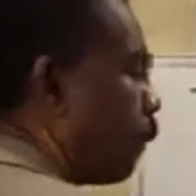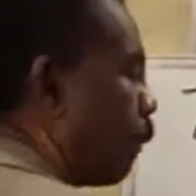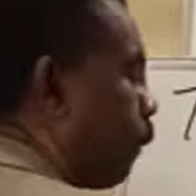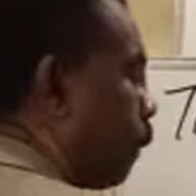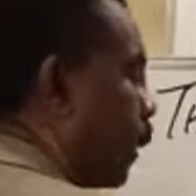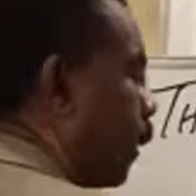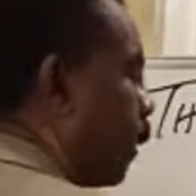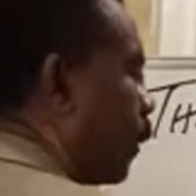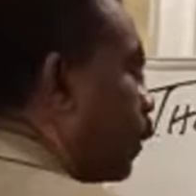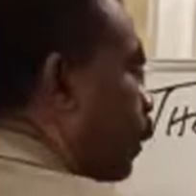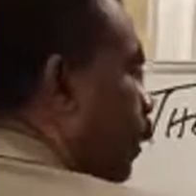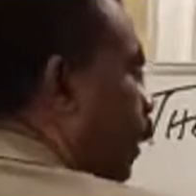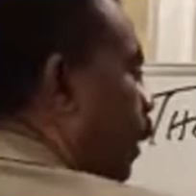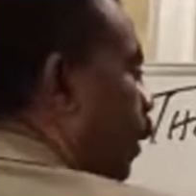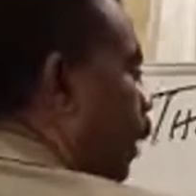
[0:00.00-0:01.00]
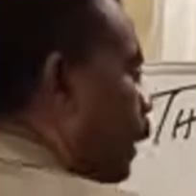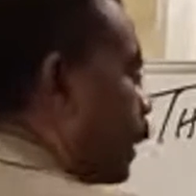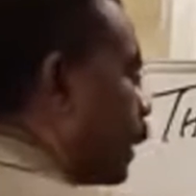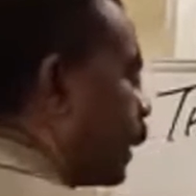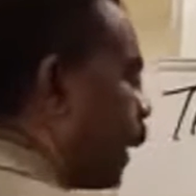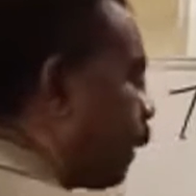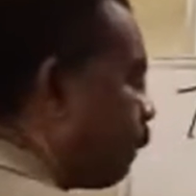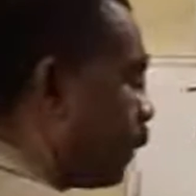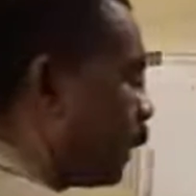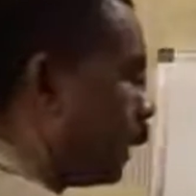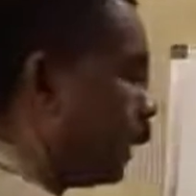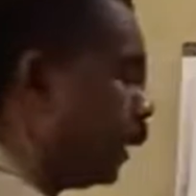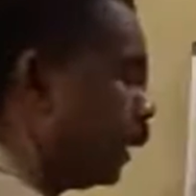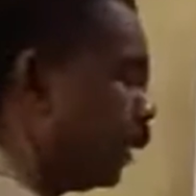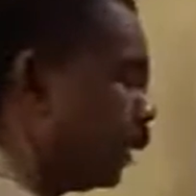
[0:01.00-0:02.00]
From here to here is
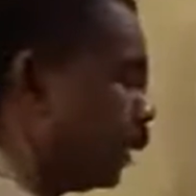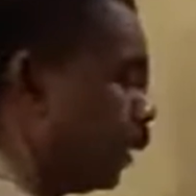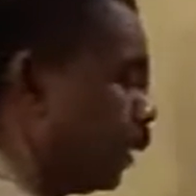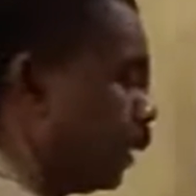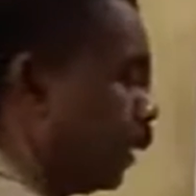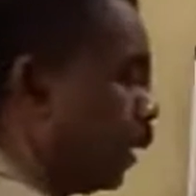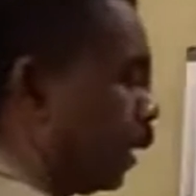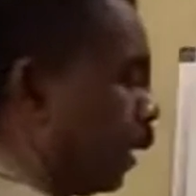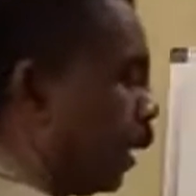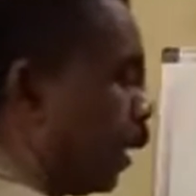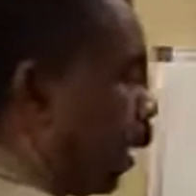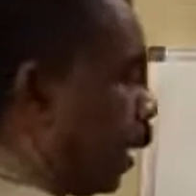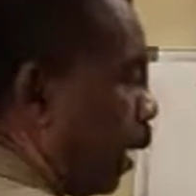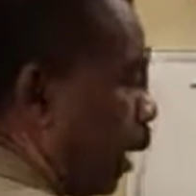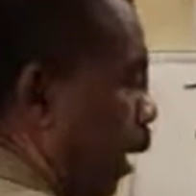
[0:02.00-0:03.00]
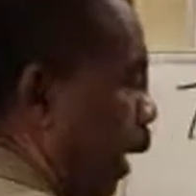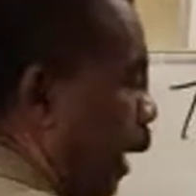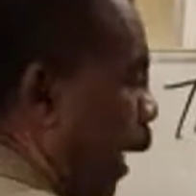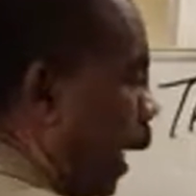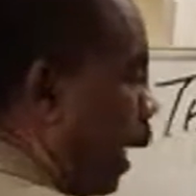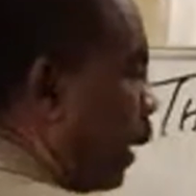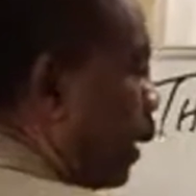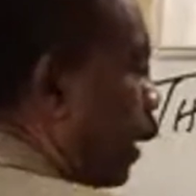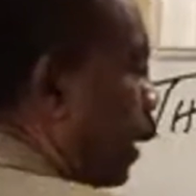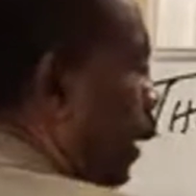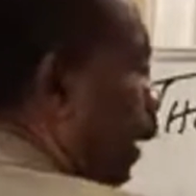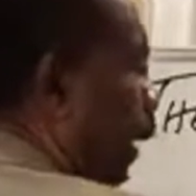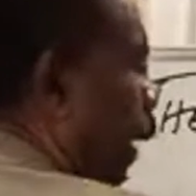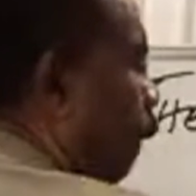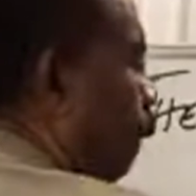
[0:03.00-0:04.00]
17. And
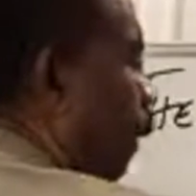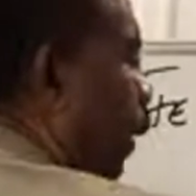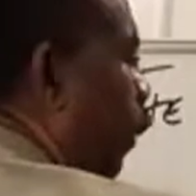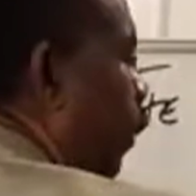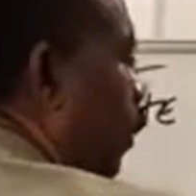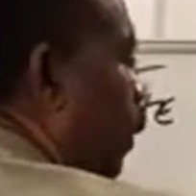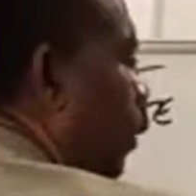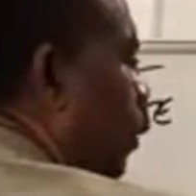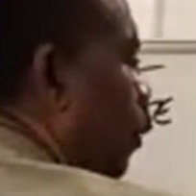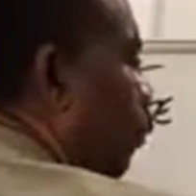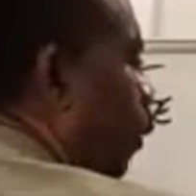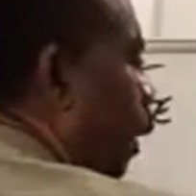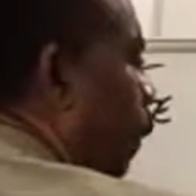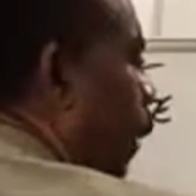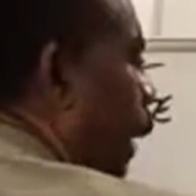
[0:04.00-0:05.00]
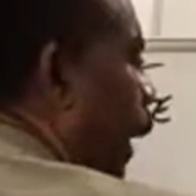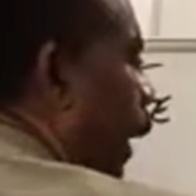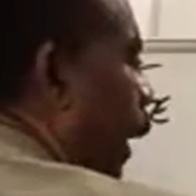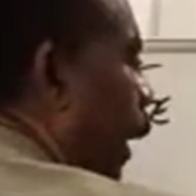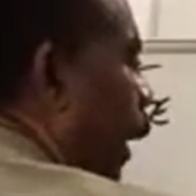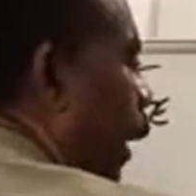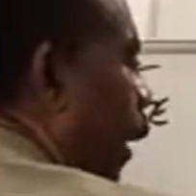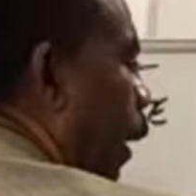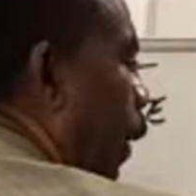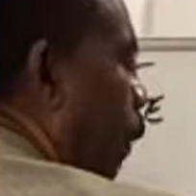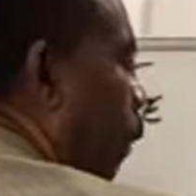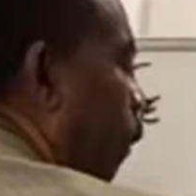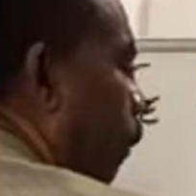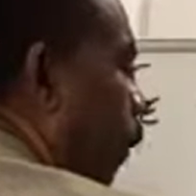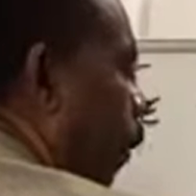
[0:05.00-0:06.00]
if we were to drop a
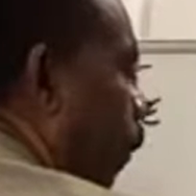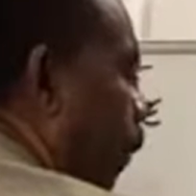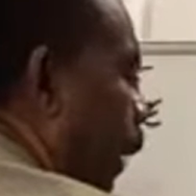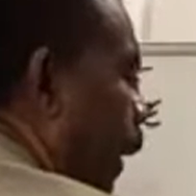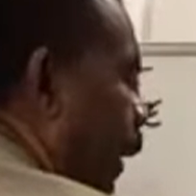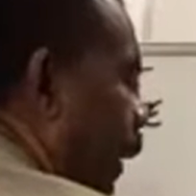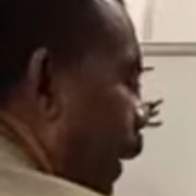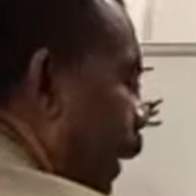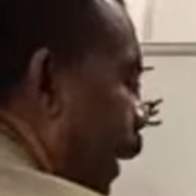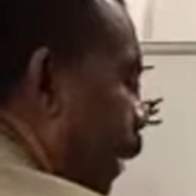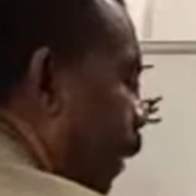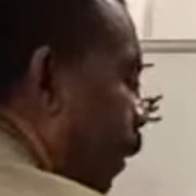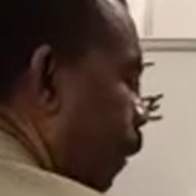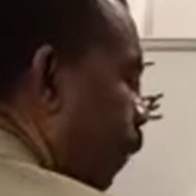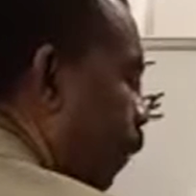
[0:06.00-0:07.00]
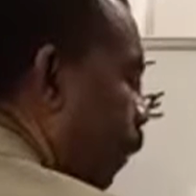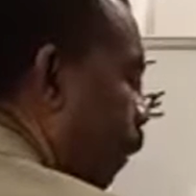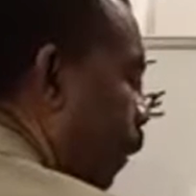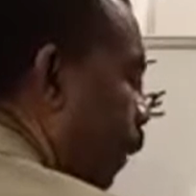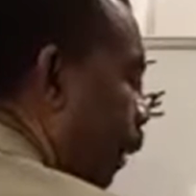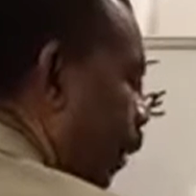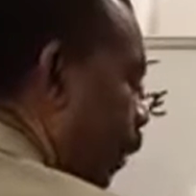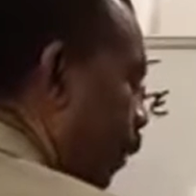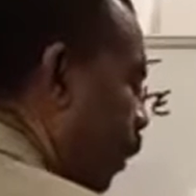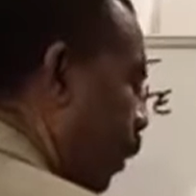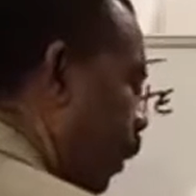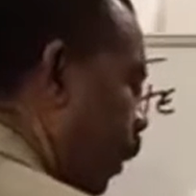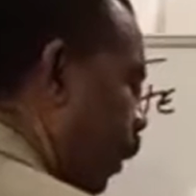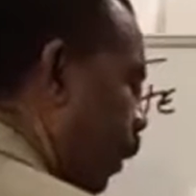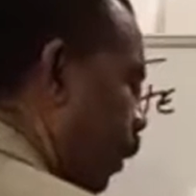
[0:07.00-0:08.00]
perpendicular from
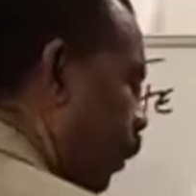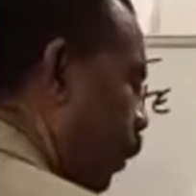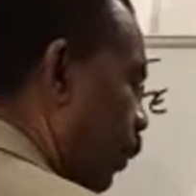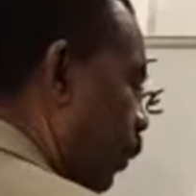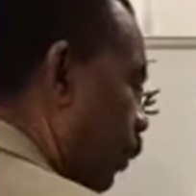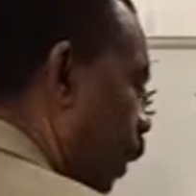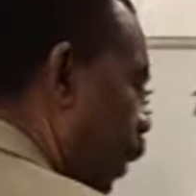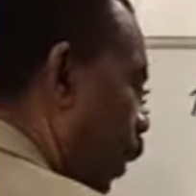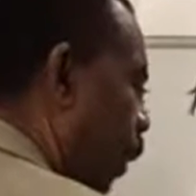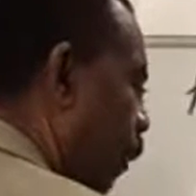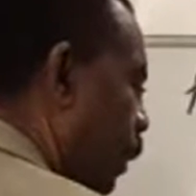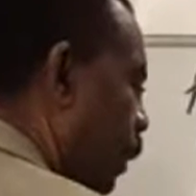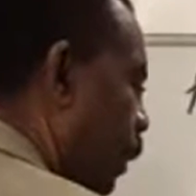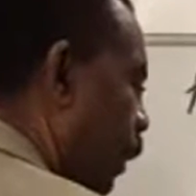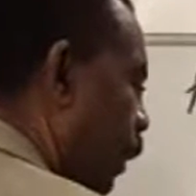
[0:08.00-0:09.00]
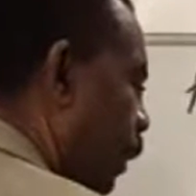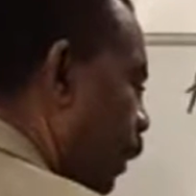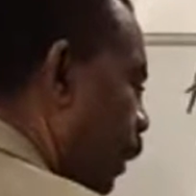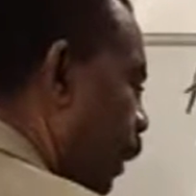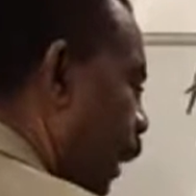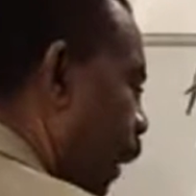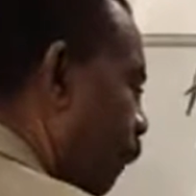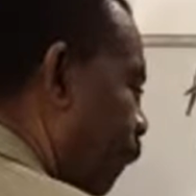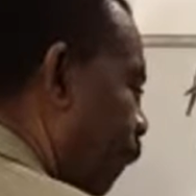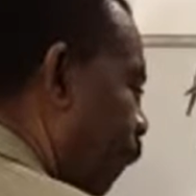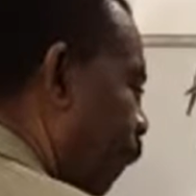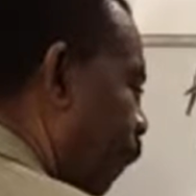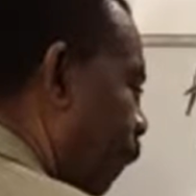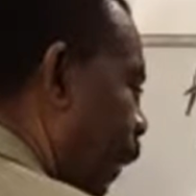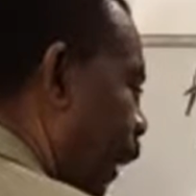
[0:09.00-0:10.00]
here to the horizontal and
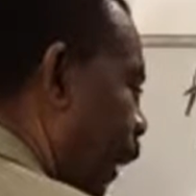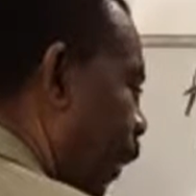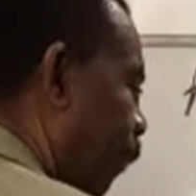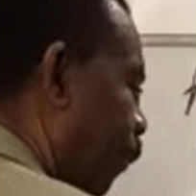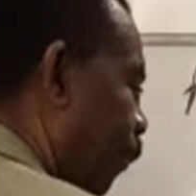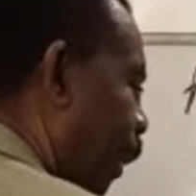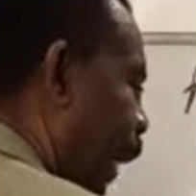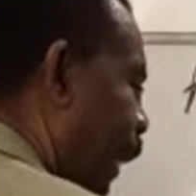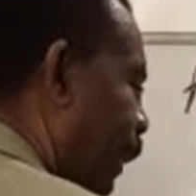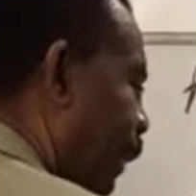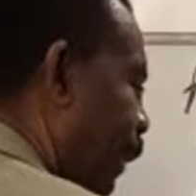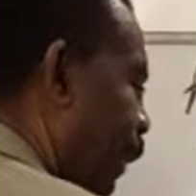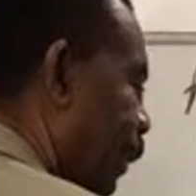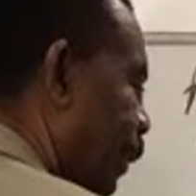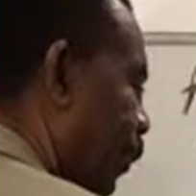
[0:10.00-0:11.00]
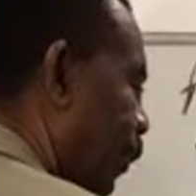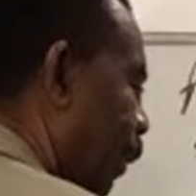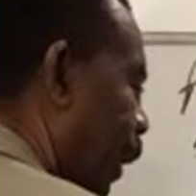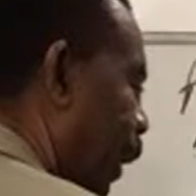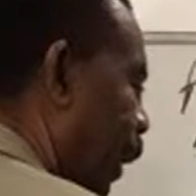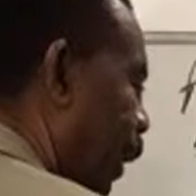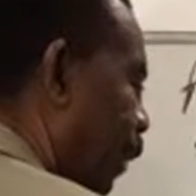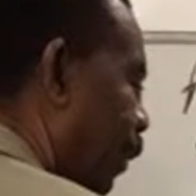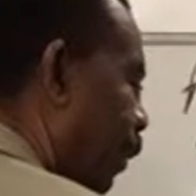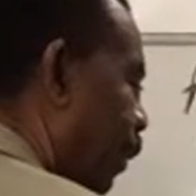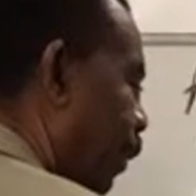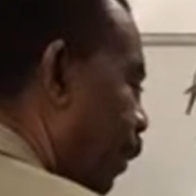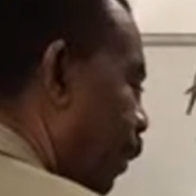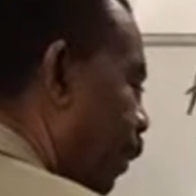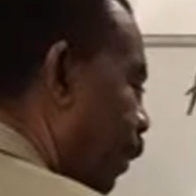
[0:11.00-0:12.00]
form a right triangle,